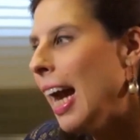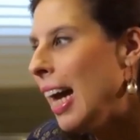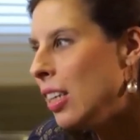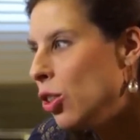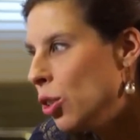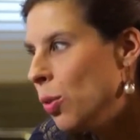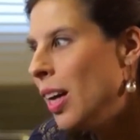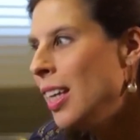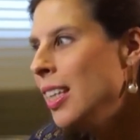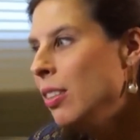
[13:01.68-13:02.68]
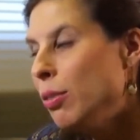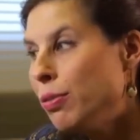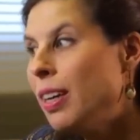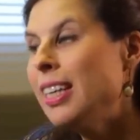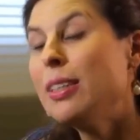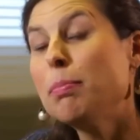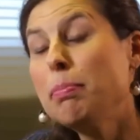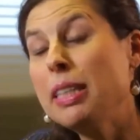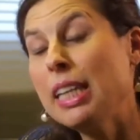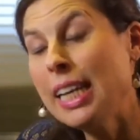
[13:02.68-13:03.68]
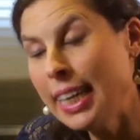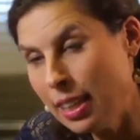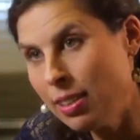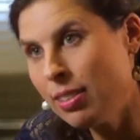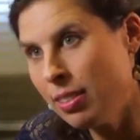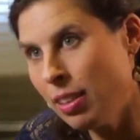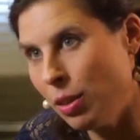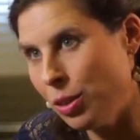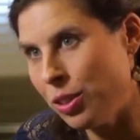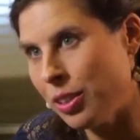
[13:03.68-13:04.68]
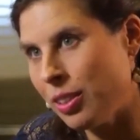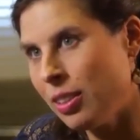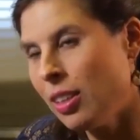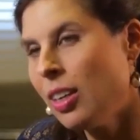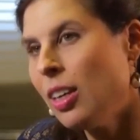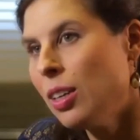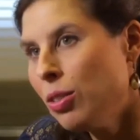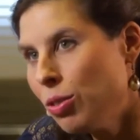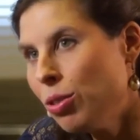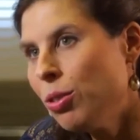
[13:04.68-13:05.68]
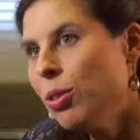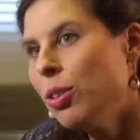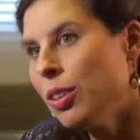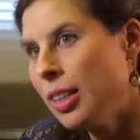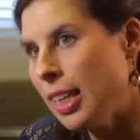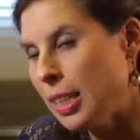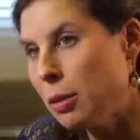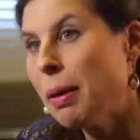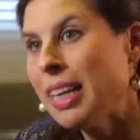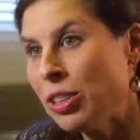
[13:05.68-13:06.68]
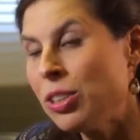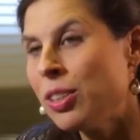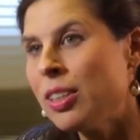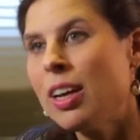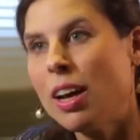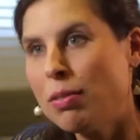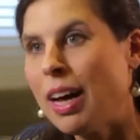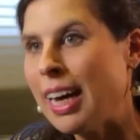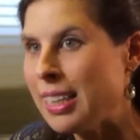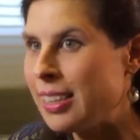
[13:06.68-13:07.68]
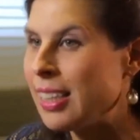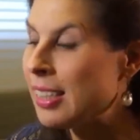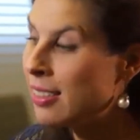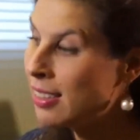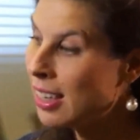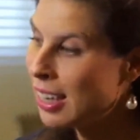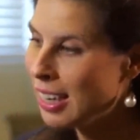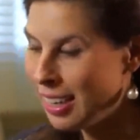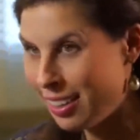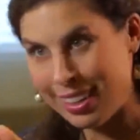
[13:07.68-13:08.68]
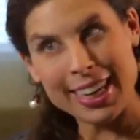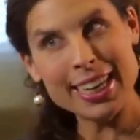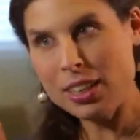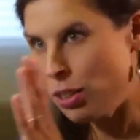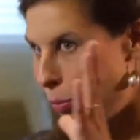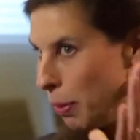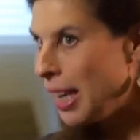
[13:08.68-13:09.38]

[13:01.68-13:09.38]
and try to find a political solution to the expansion of ISIS. It could